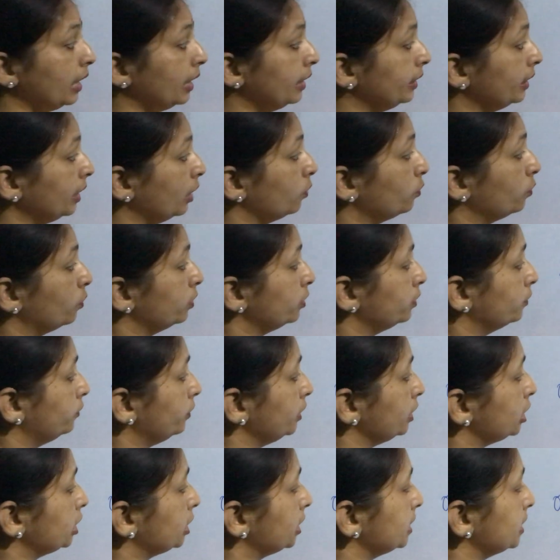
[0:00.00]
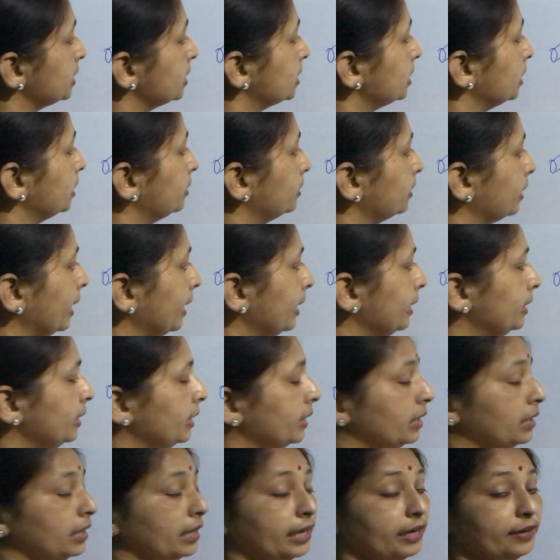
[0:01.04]
Now, which is the right
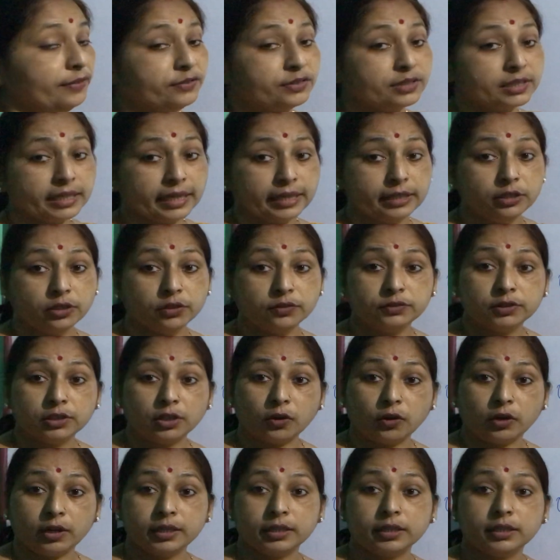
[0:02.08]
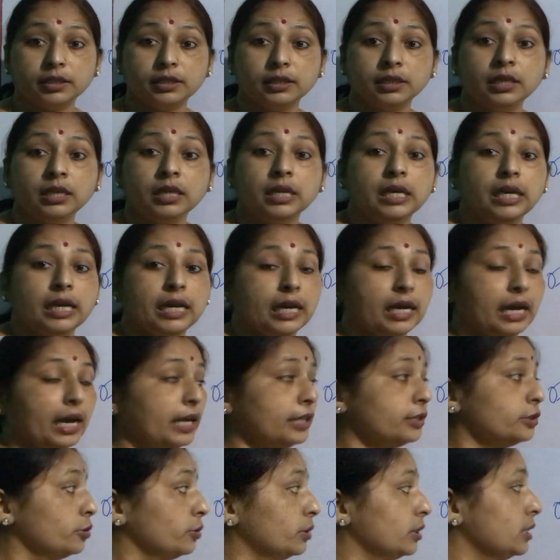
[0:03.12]
and left side of the auricle?
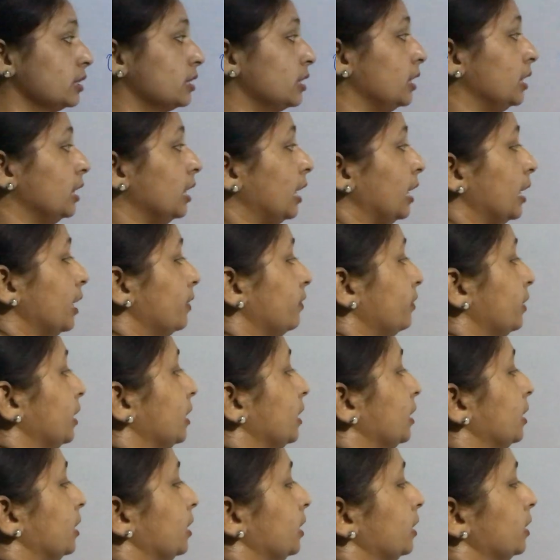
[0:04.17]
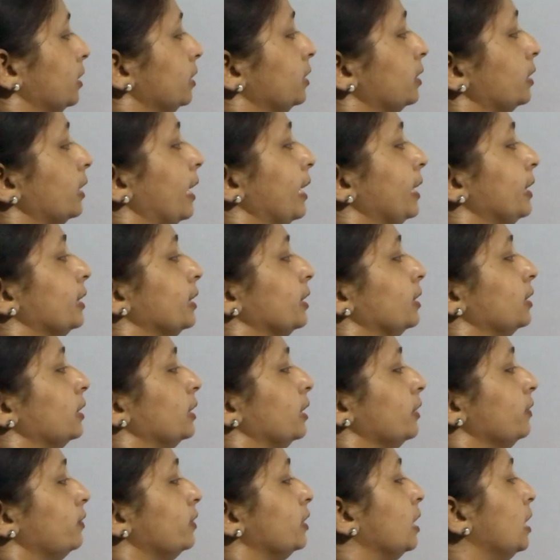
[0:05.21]
As you can see, I have written here right and
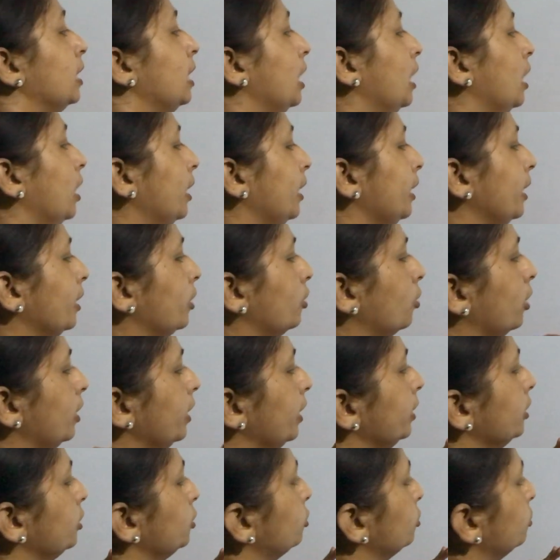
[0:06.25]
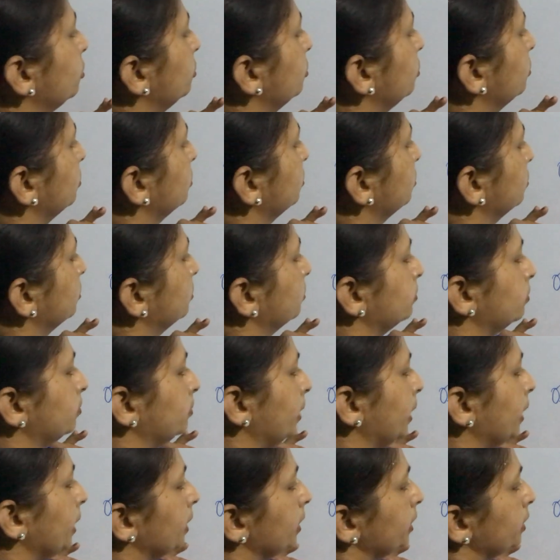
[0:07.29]
left, and according to
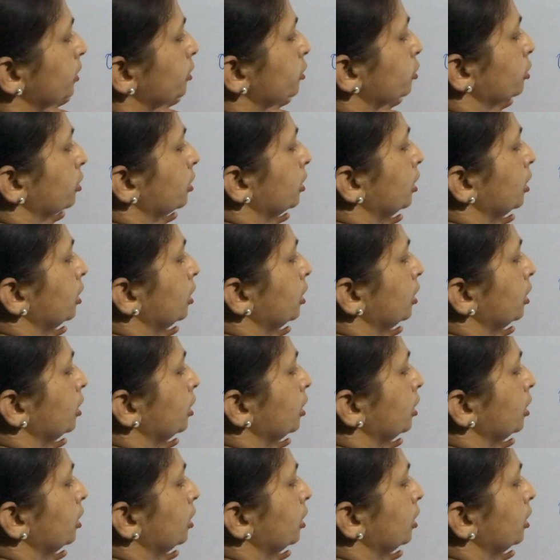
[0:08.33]
me, it